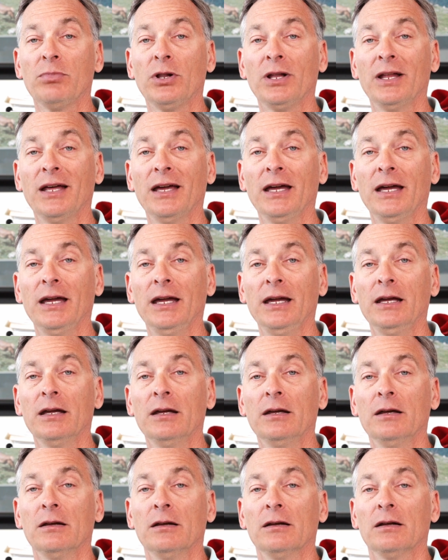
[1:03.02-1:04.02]
play
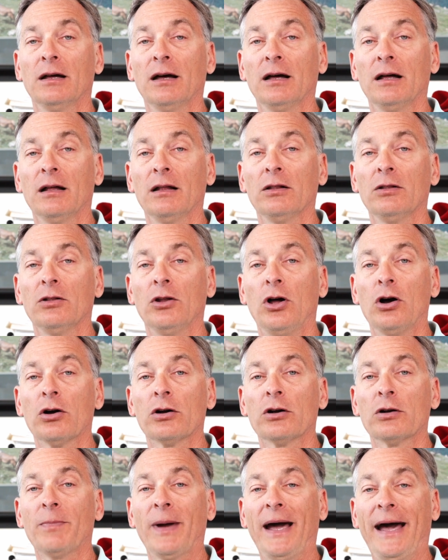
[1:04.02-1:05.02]

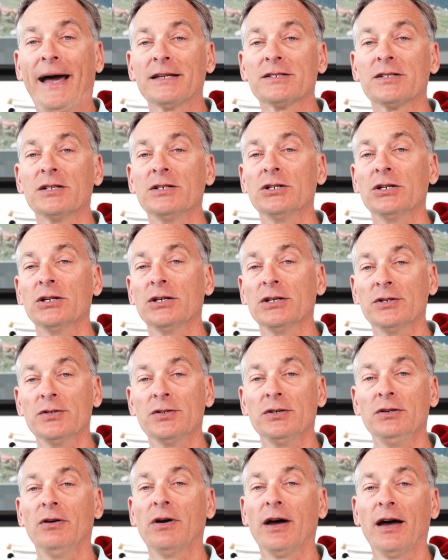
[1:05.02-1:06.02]
longer
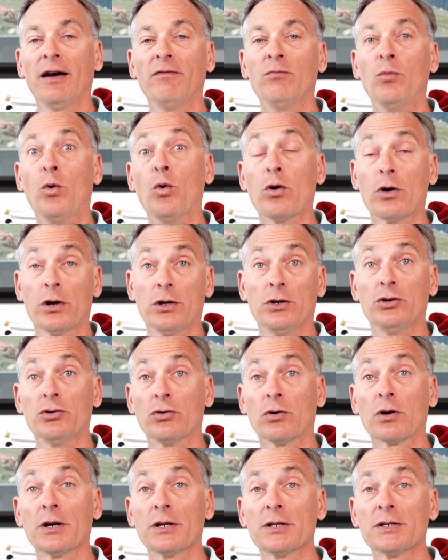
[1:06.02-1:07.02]
passages, you have more
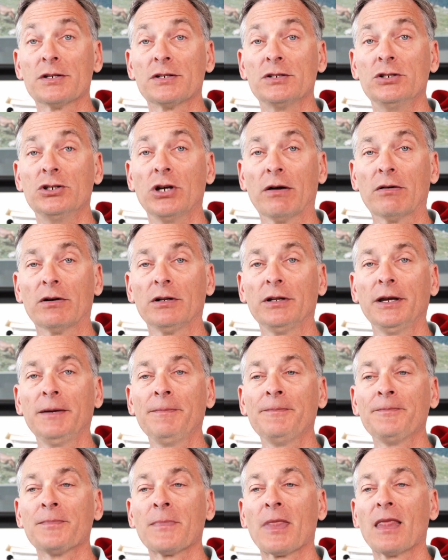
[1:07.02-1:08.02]
endurance generally.
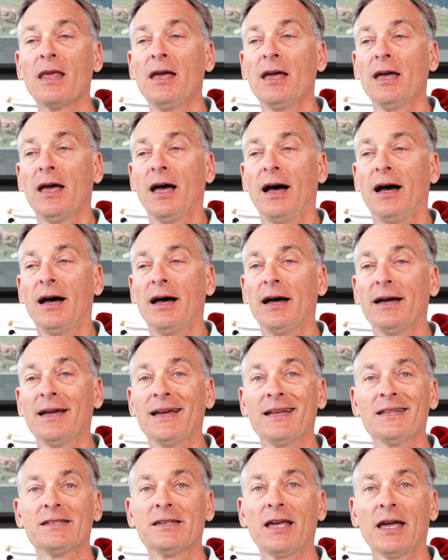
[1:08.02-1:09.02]

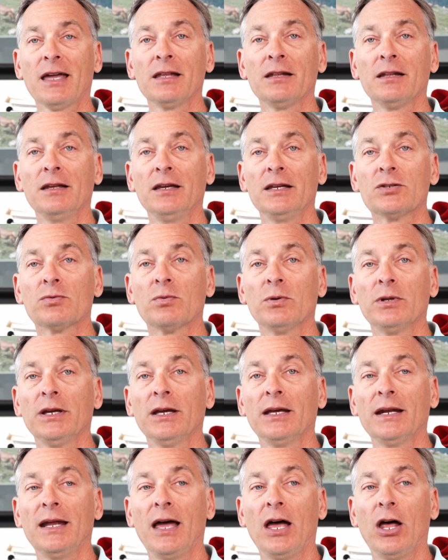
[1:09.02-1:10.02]
And secondly, it's really
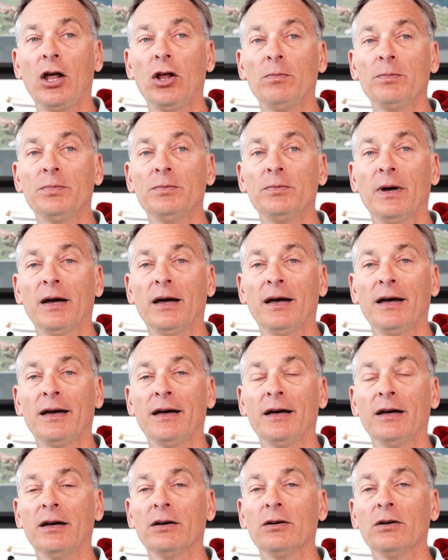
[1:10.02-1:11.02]
going to help
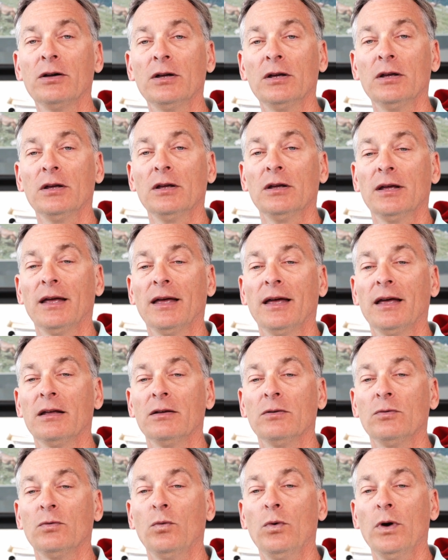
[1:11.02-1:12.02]

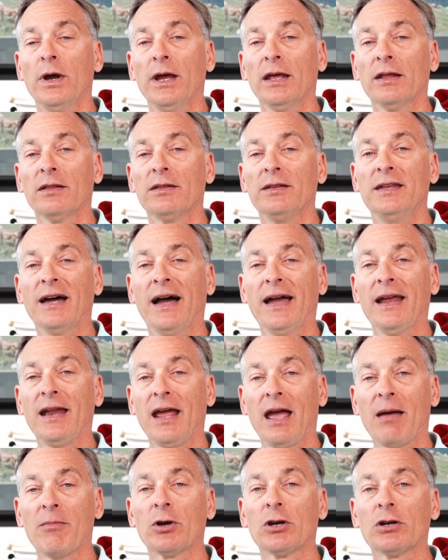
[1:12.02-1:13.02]
with
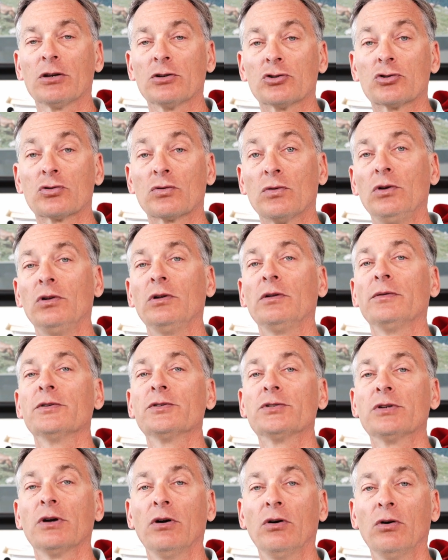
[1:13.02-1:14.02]
dynamic control.
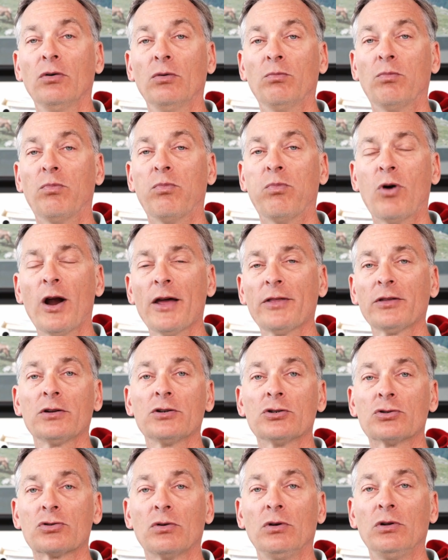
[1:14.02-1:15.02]
So breath
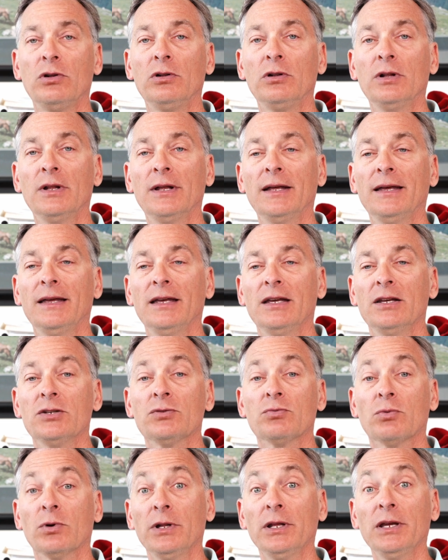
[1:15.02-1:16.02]
control
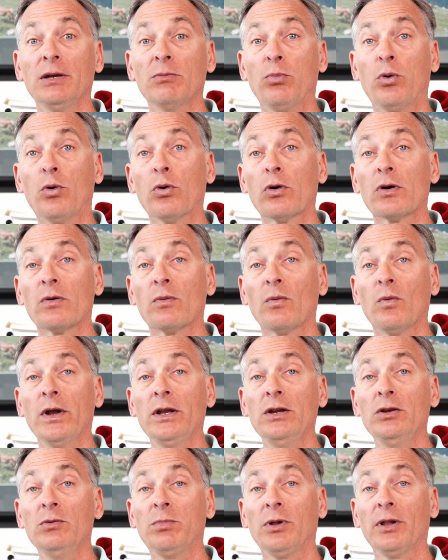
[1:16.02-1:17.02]
is really important when
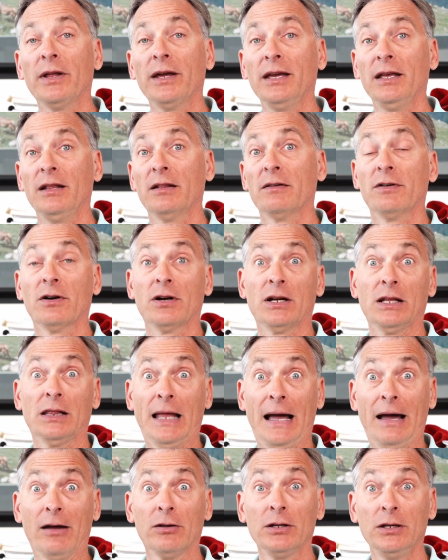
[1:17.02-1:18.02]
you play either very
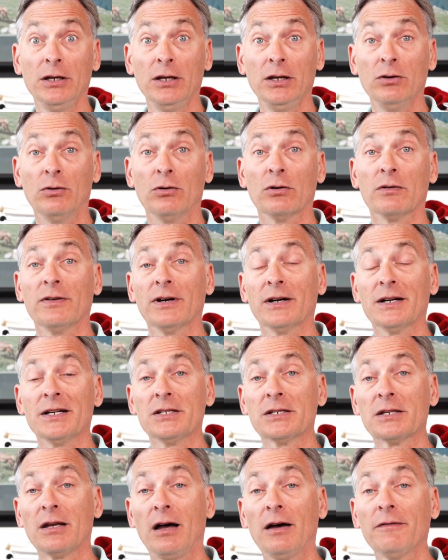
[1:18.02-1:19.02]
loudly or very
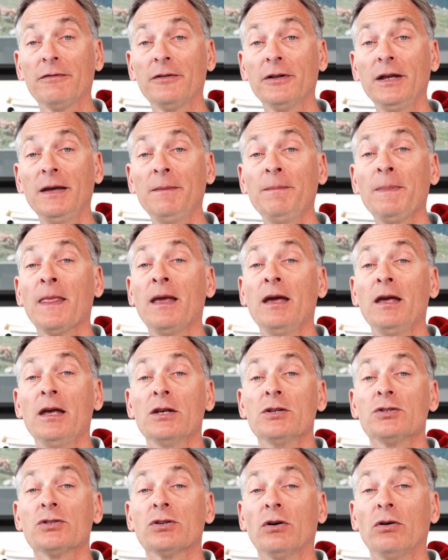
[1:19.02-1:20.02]
softly.
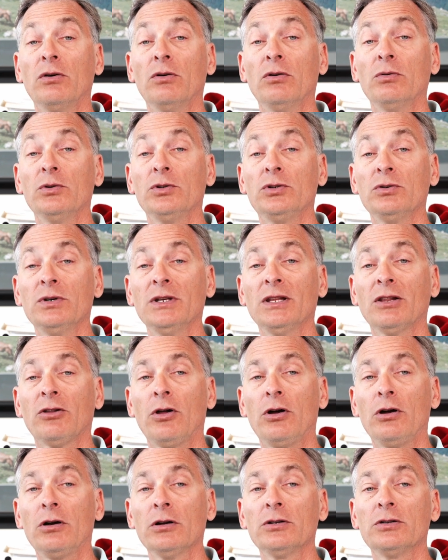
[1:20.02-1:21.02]
So doing
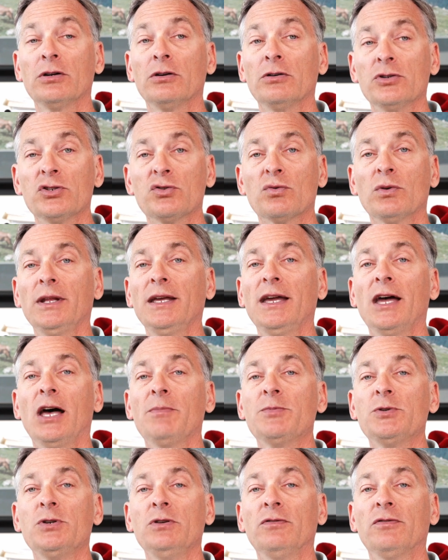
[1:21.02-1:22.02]
long tones really
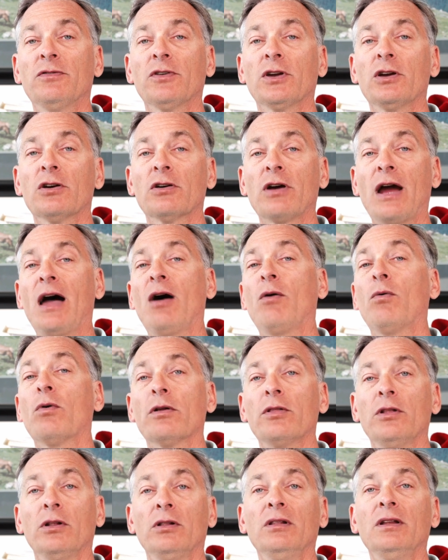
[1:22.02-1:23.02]
helps you figure out where
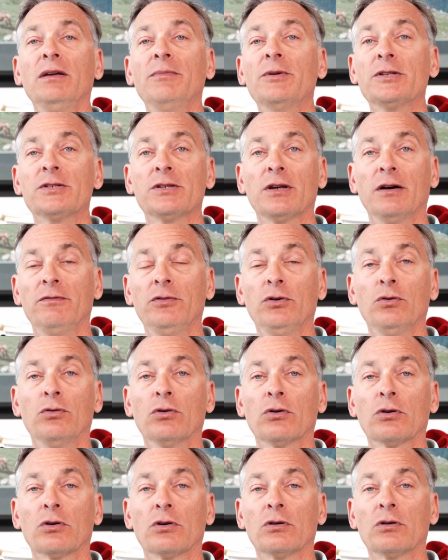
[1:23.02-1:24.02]
the limits of
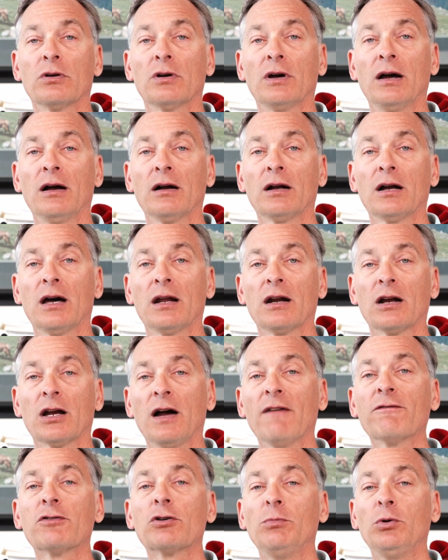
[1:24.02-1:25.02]
your kind of
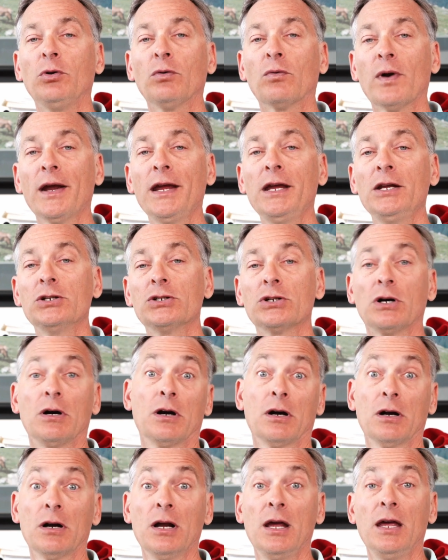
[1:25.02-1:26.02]
comfortable range
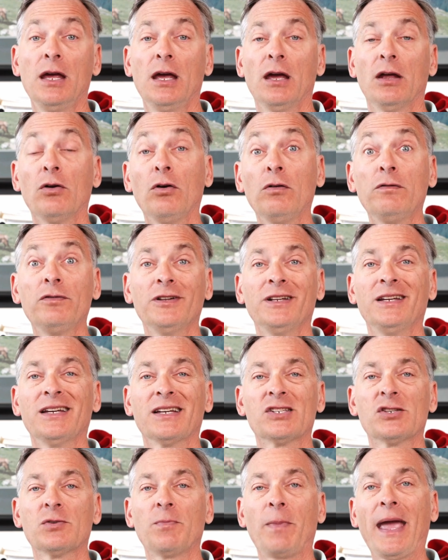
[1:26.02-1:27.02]
are, and hopefully
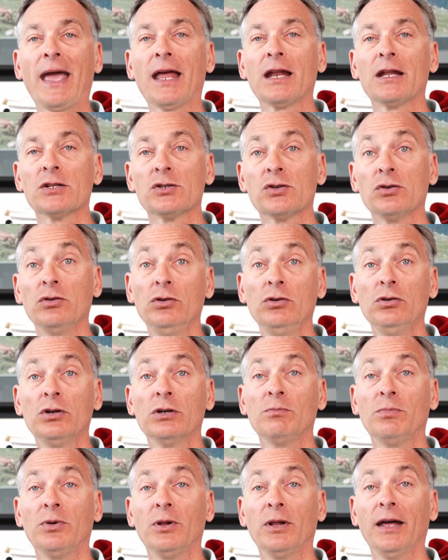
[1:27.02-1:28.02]
expand it so you
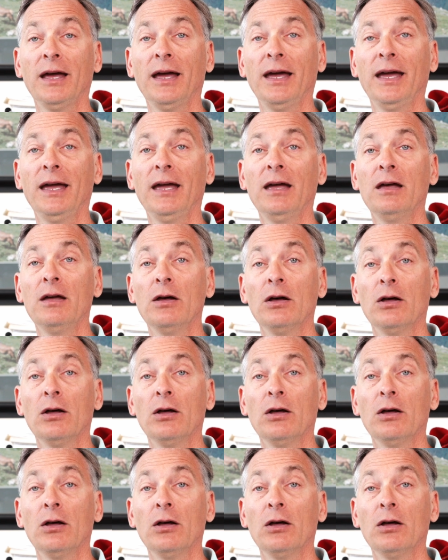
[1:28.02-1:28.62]
can play